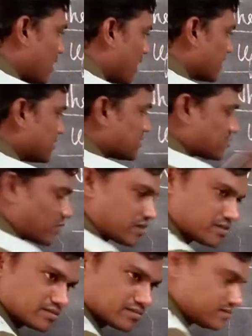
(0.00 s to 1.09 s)
like this.
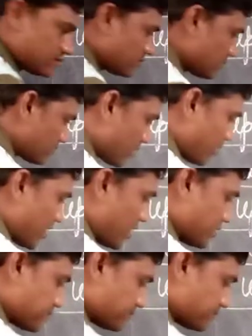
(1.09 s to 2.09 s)
Okay.